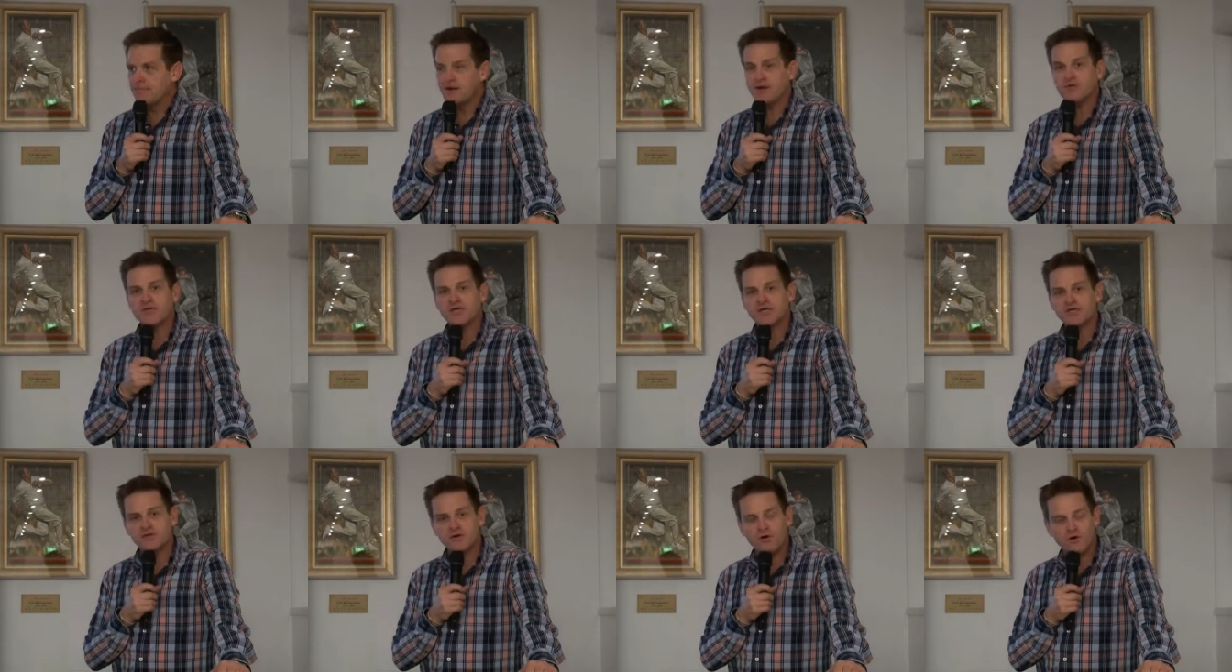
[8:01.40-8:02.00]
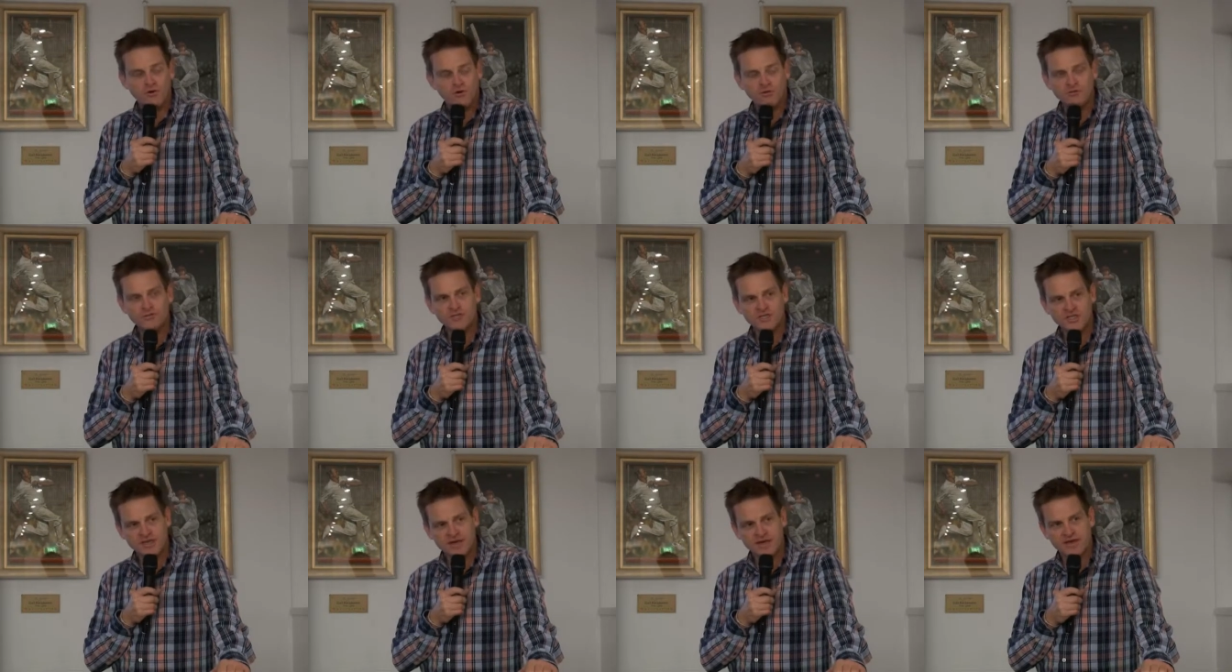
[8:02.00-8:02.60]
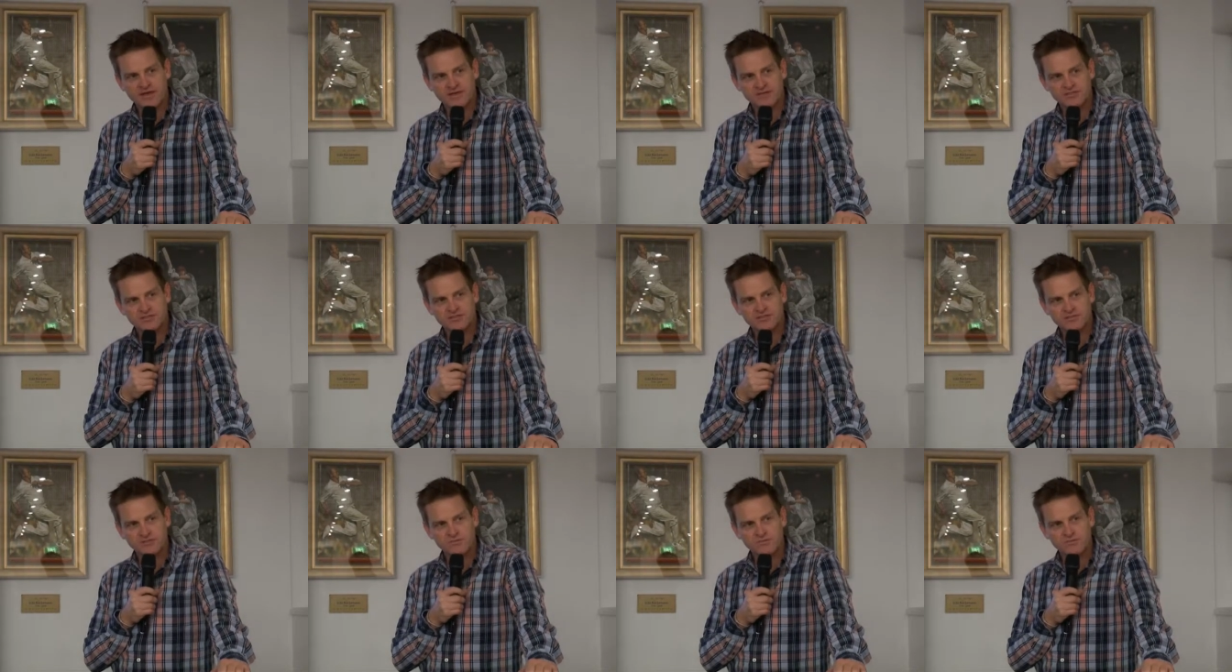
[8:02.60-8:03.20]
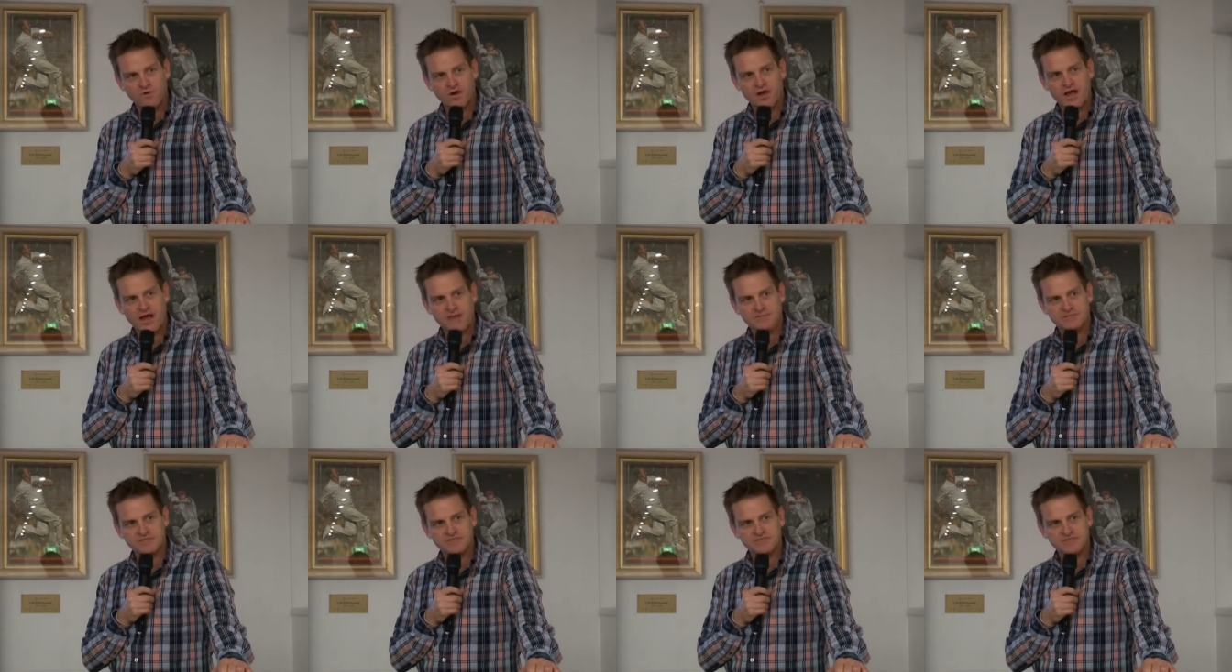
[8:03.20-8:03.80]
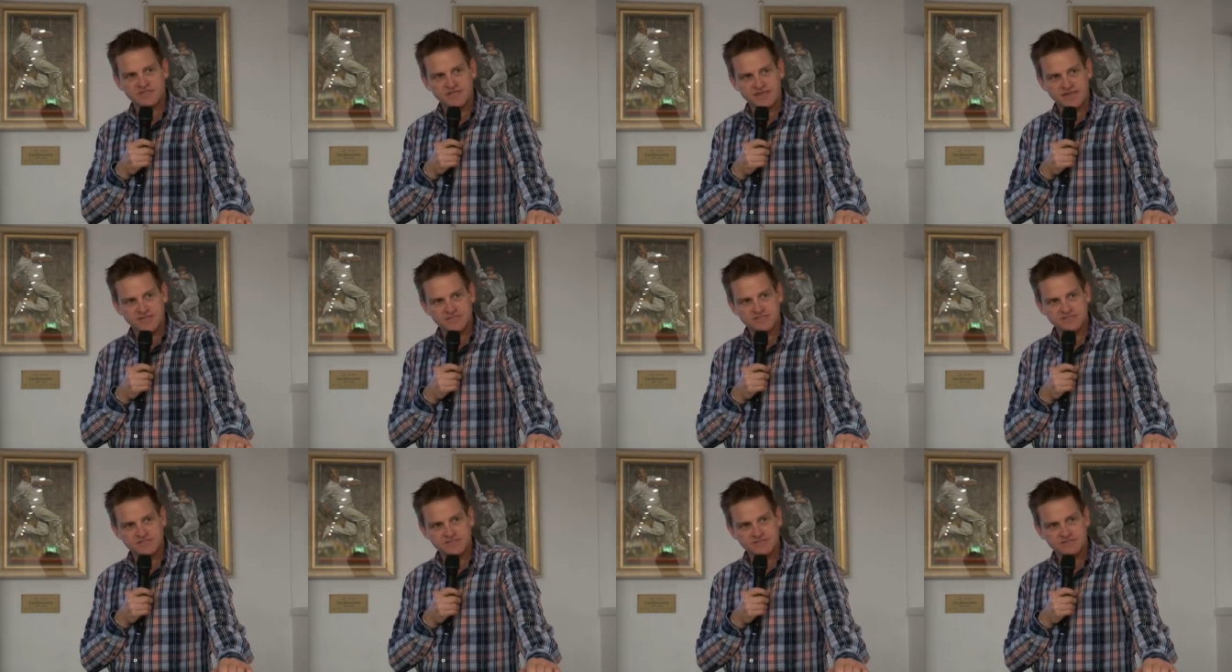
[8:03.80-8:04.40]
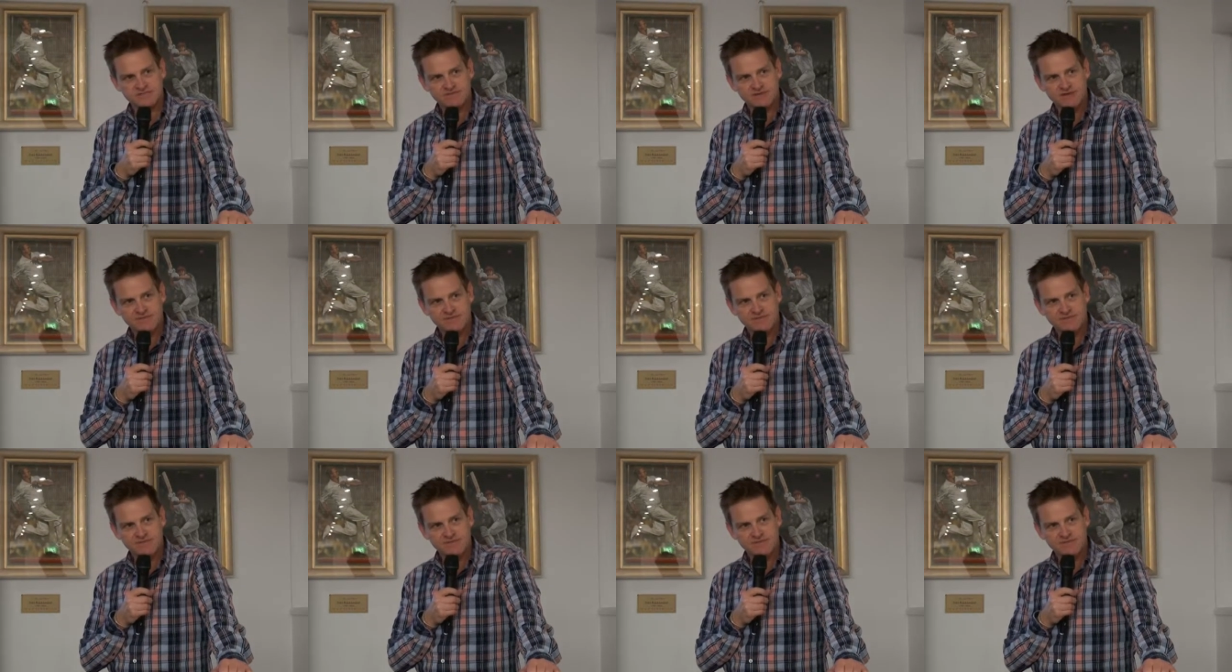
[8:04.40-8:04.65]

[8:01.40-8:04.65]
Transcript: but we can all change what happens next.